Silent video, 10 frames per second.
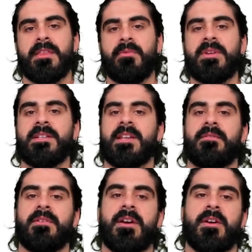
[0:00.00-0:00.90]
then we can
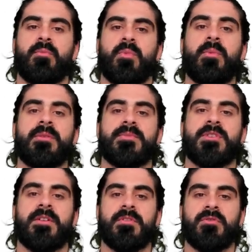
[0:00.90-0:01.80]
say, when we
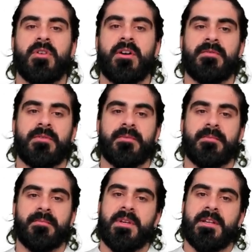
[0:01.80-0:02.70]
observe the graph,
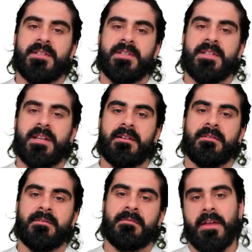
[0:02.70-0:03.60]
we can
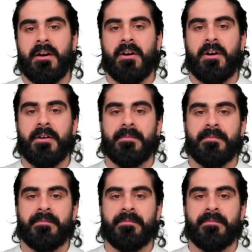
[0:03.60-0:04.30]
see there are